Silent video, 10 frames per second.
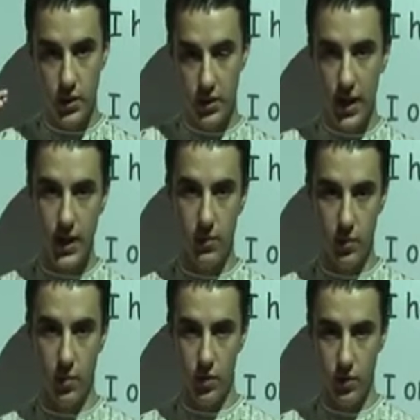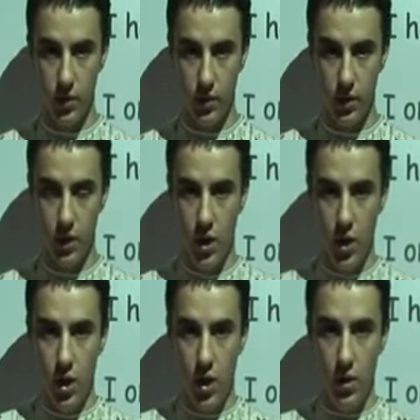that can be worth doing.
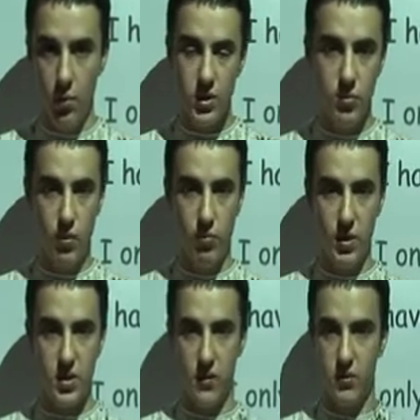What's more impressive,